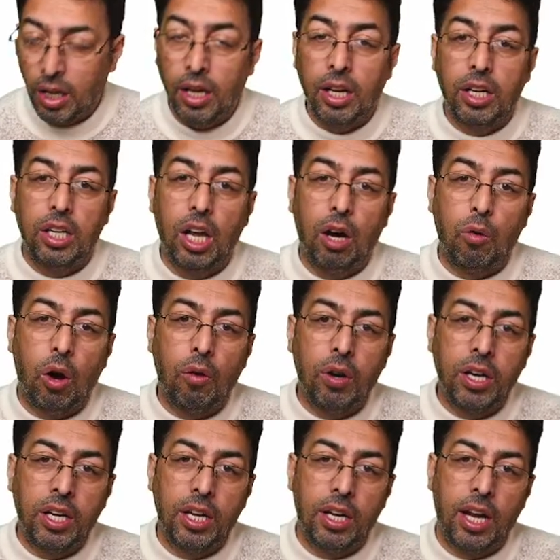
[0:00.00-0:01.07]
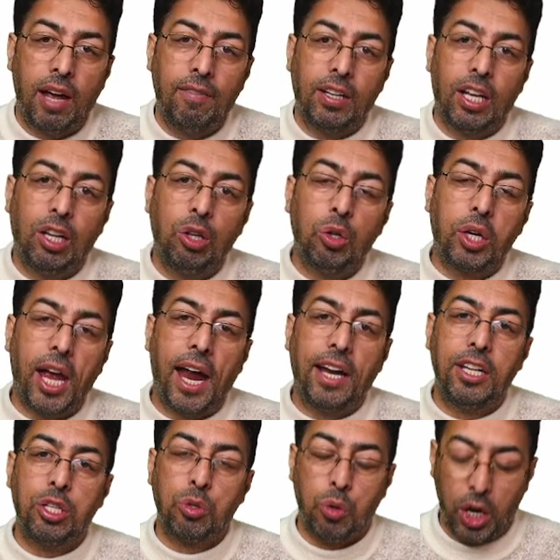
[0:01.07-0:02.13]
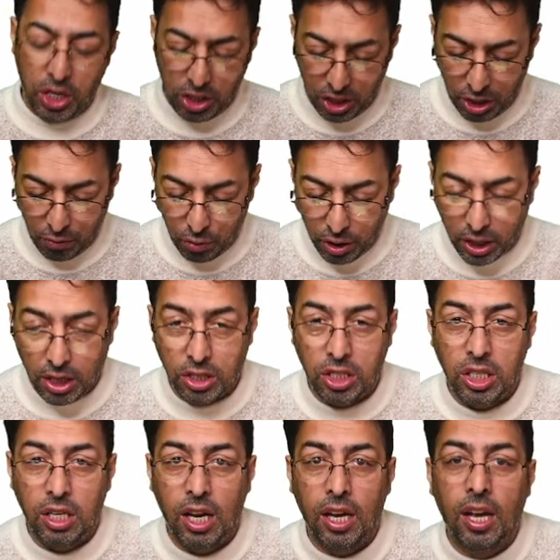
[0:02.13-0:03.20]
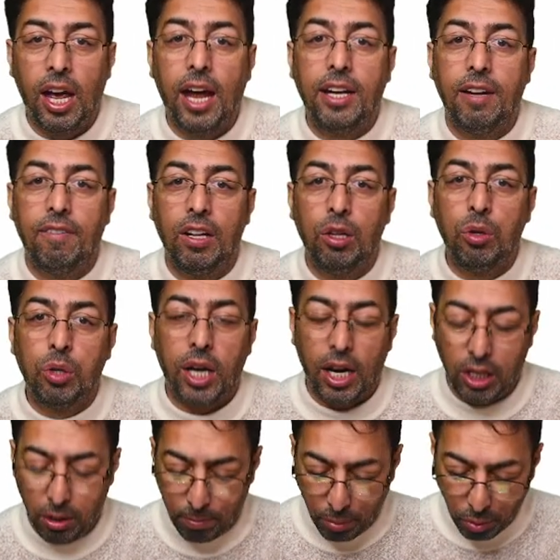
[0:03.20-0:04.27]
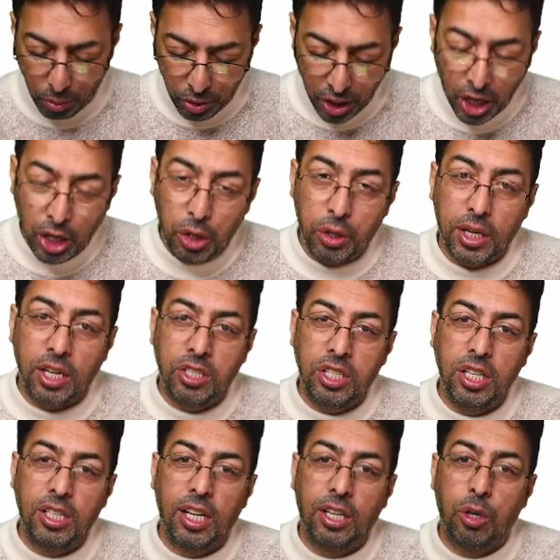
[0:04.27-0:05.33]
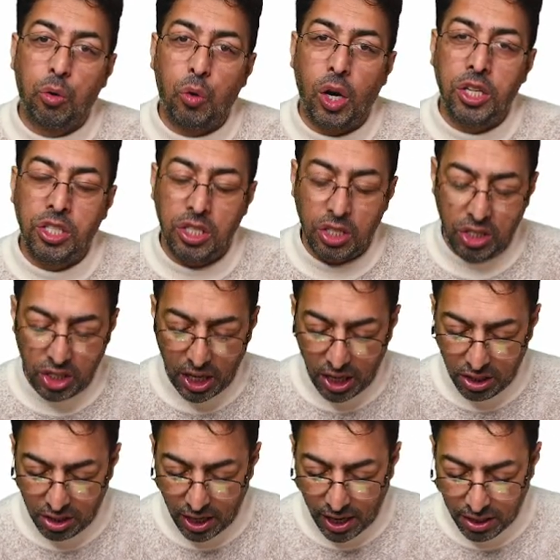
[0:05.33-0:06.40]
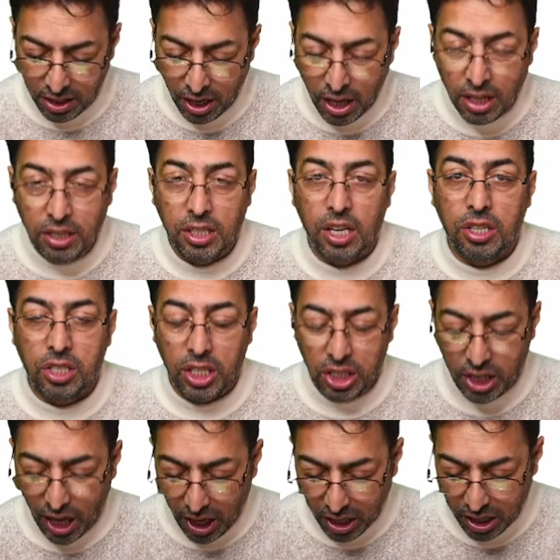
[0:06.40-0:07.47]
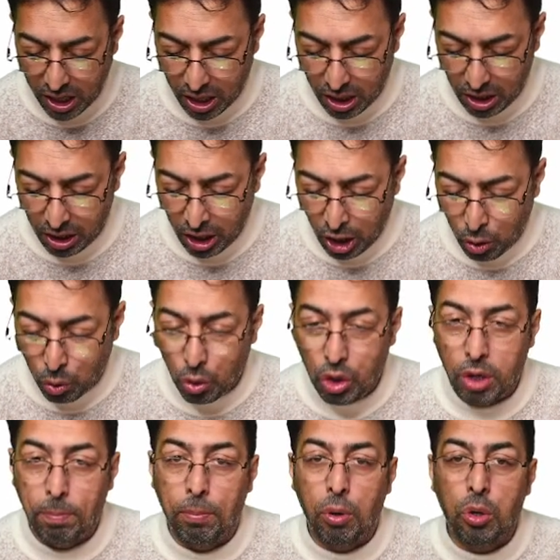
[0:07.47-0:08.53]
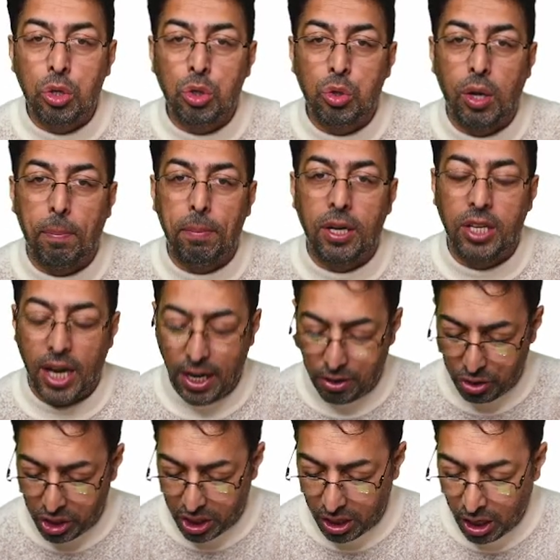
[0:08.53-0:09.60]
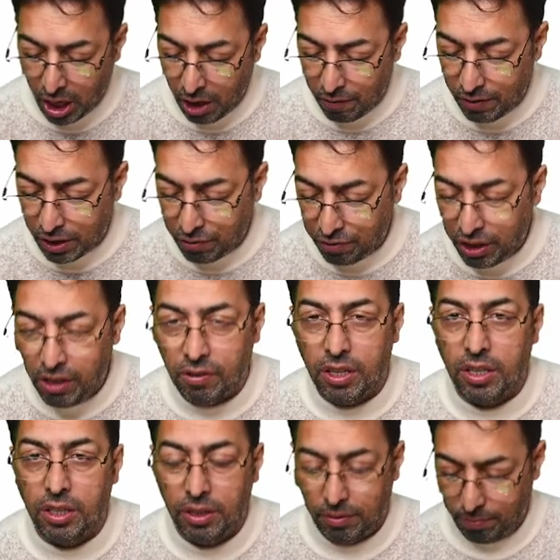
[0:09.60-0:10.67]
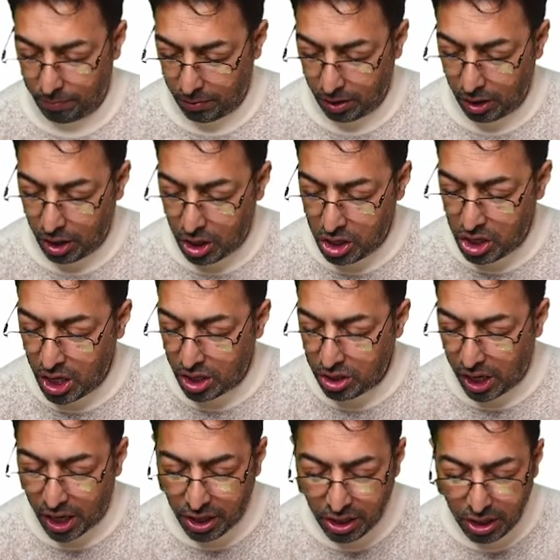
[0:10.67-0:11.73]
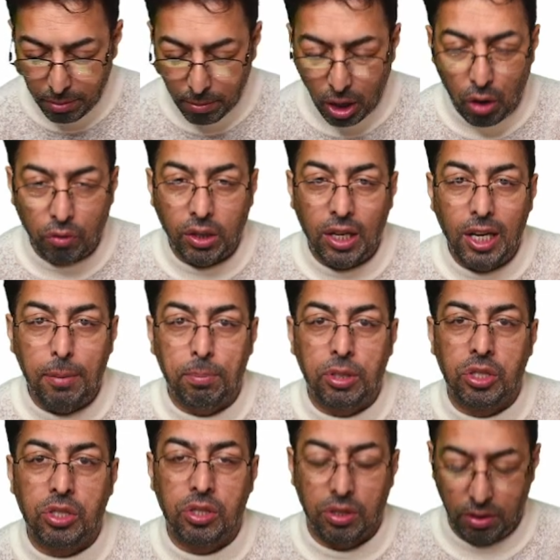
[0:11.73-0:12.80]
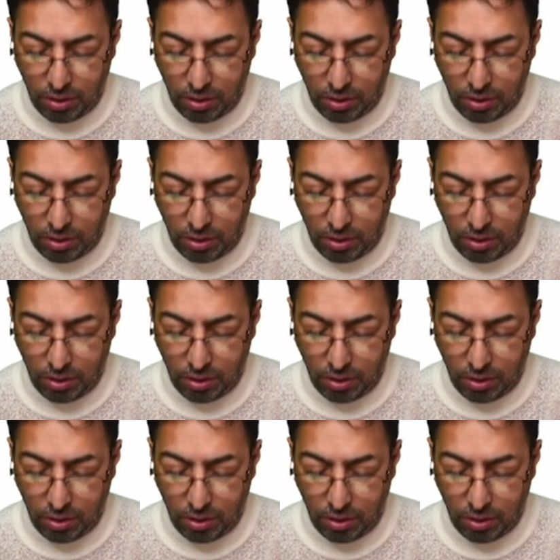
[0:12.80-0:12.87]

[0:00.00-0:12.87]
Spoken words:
Now, over here, having a look at this question, if you can see and have a look at the board, you can see that the question says that there's a young girl who reports to a pediatrician with fever. She has erythema of the lips.